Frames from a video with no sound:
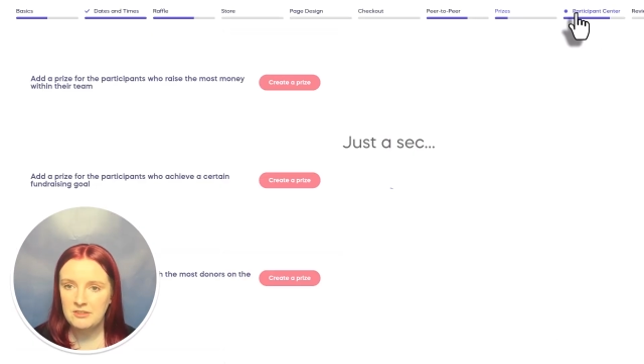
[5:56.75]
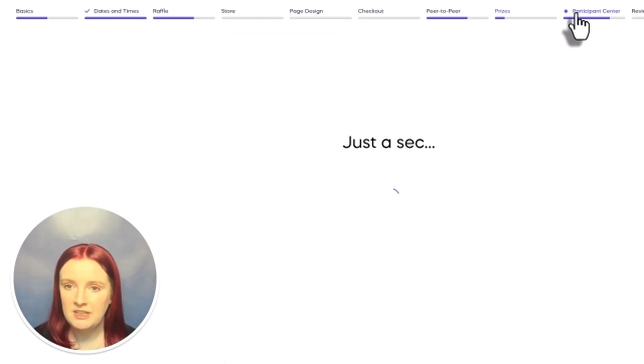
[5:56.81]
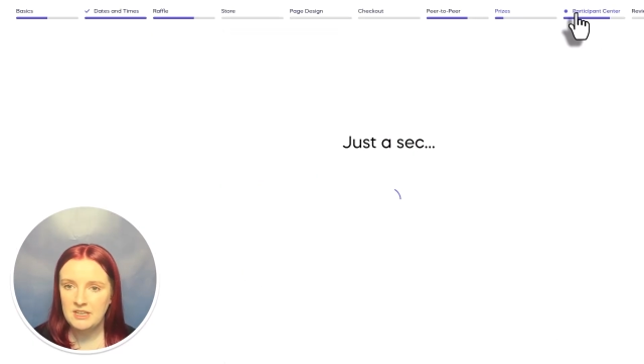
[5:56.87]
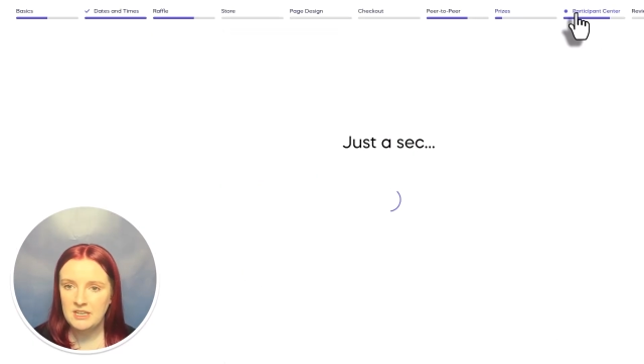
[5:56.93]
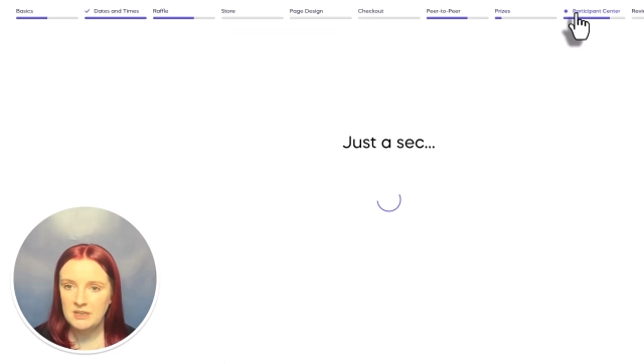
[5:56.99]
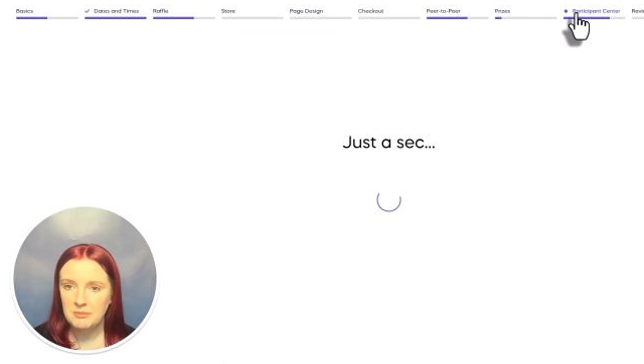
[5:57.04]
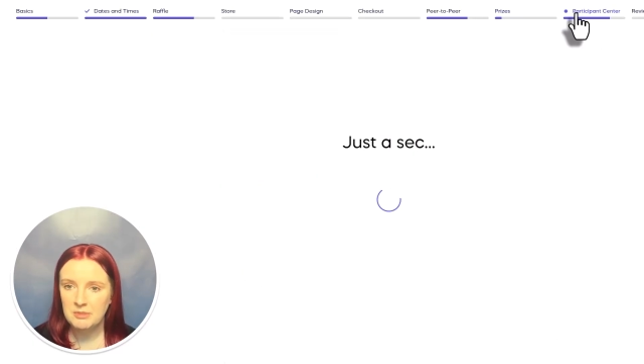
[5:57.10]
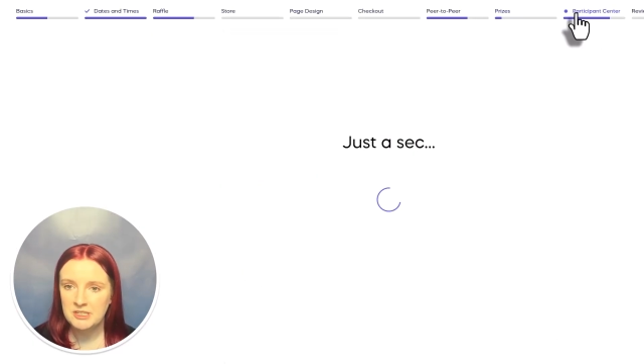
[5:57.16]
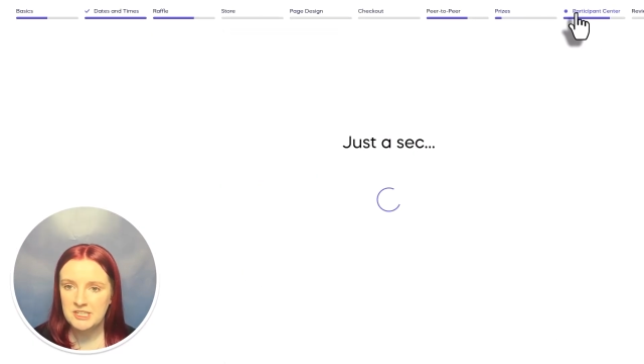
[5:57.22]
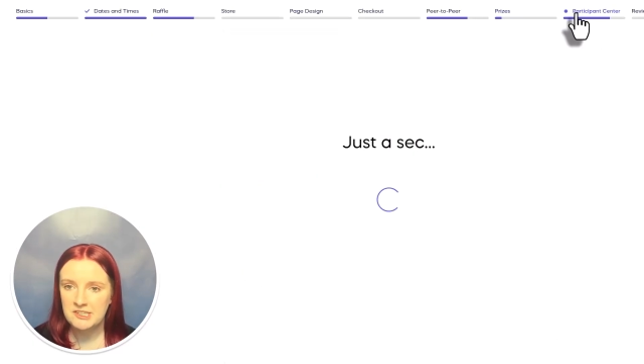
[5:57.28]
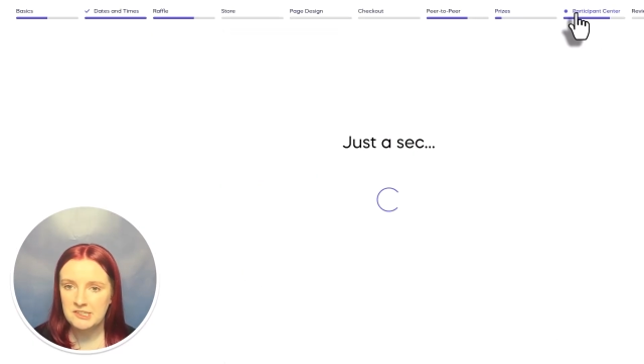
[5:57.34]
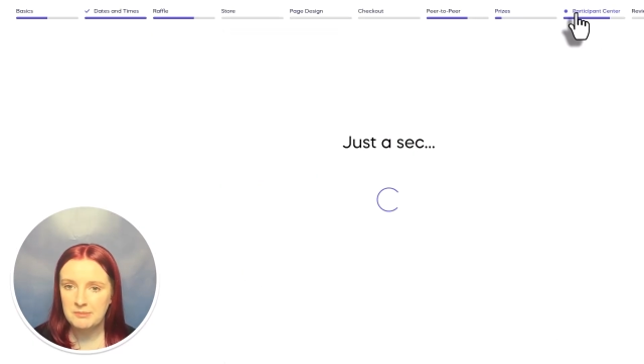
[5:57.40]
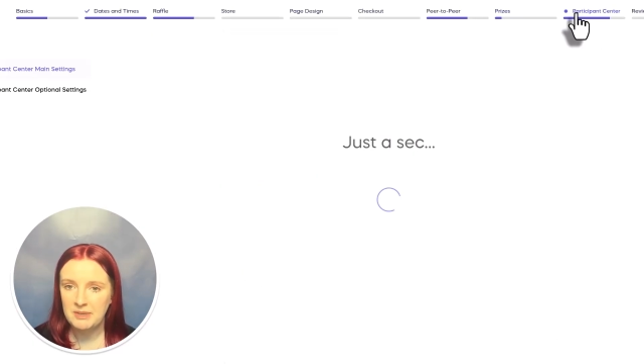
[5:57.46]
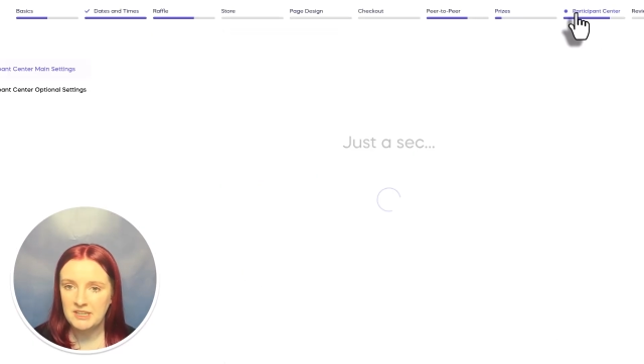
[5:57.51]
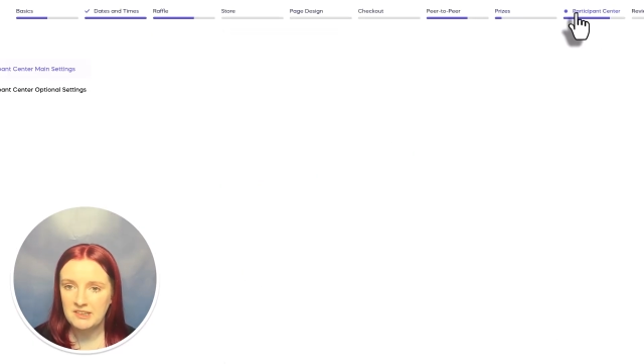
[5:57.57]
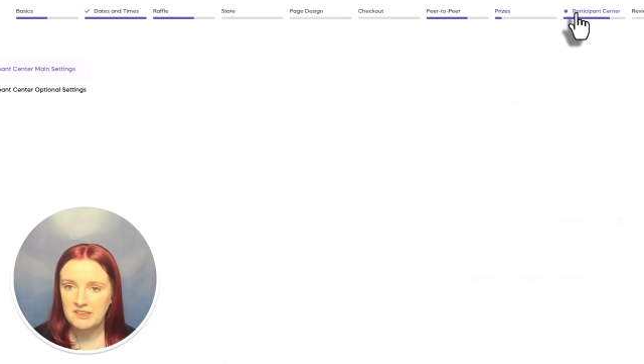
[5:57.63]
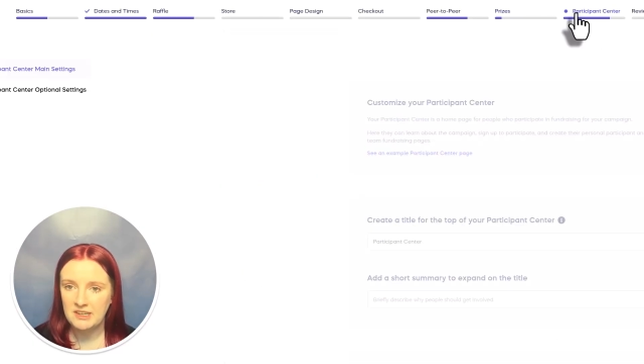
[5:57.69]
the
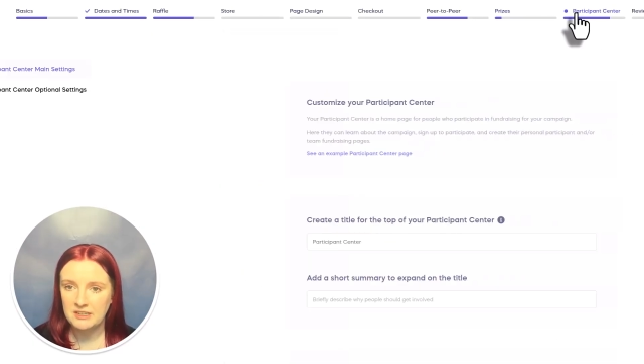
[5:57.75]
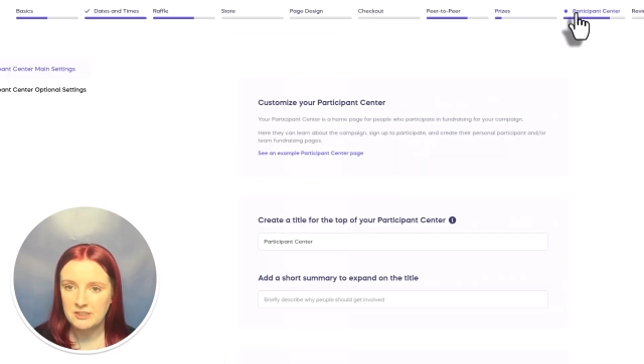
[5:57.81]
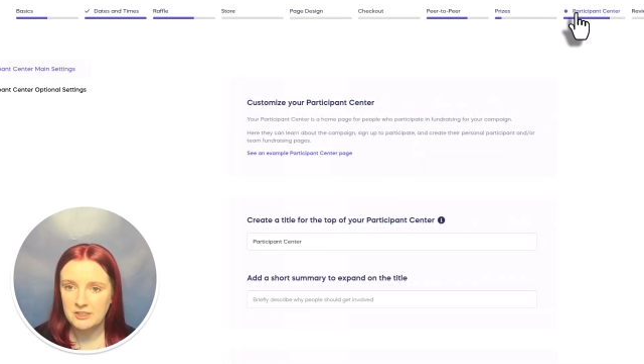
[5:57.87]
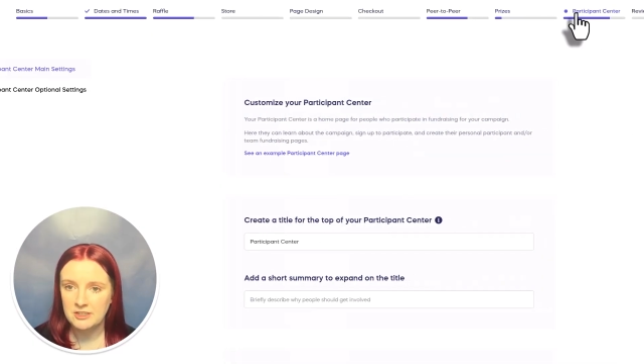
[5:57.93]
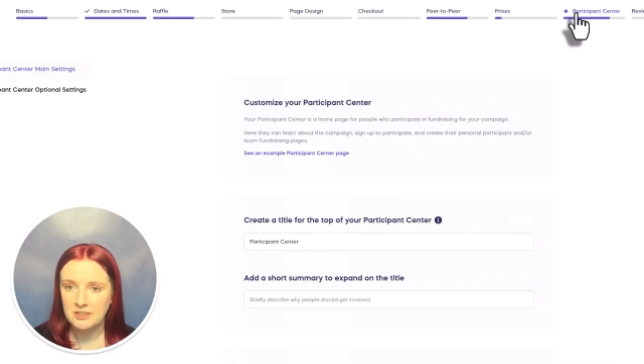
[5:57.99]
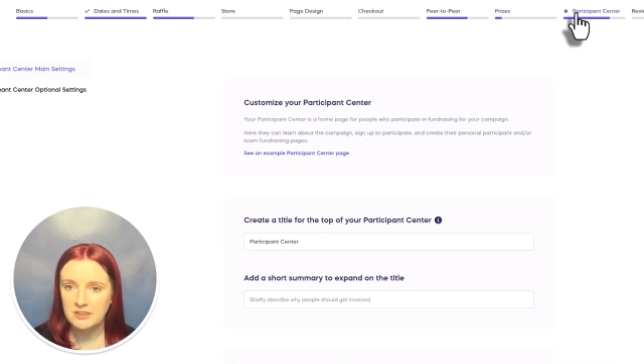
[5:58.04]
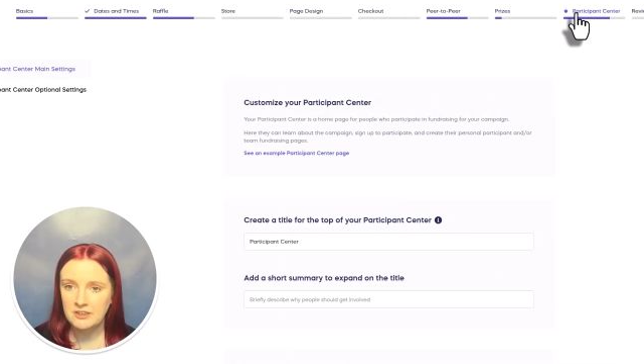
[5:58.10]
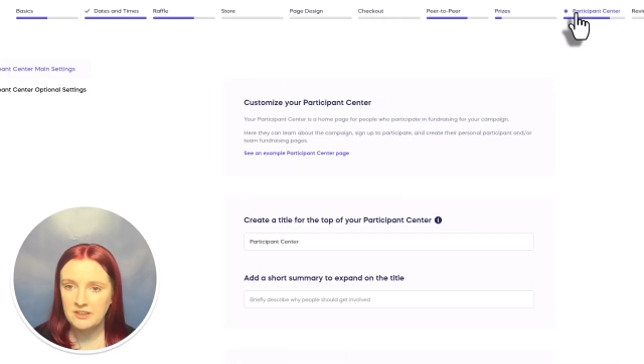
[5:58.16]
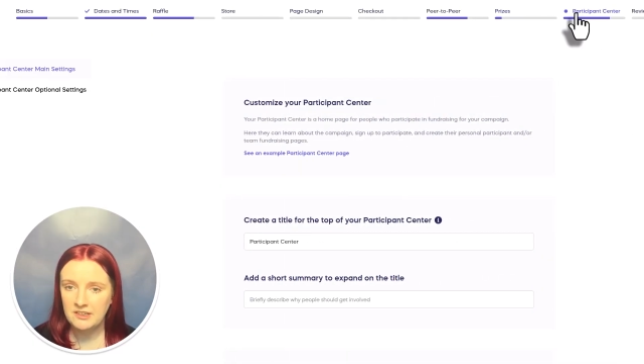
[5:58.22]
participant center